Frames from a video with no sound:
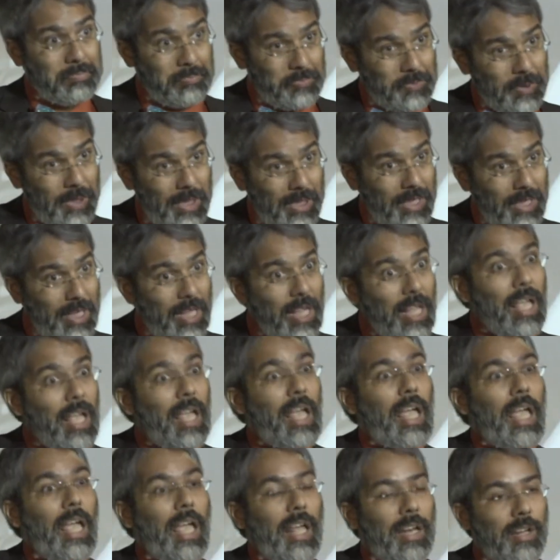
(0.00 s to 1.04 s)
right?
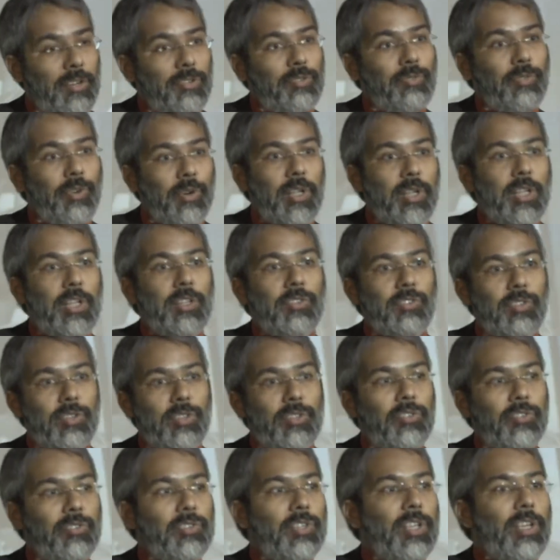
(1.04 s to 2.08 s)
And it's very easy to
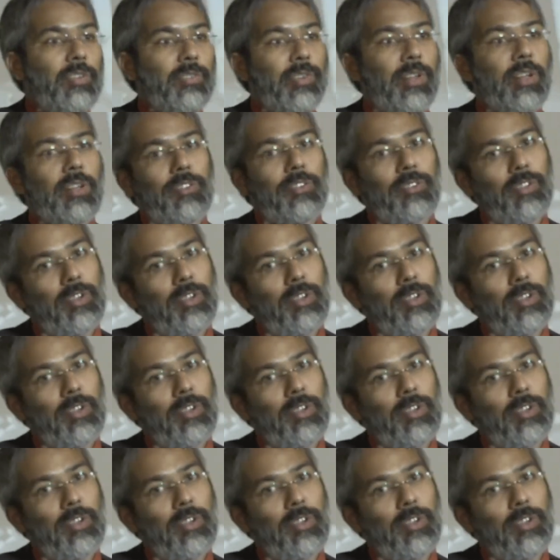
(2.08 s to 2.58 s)
just give in and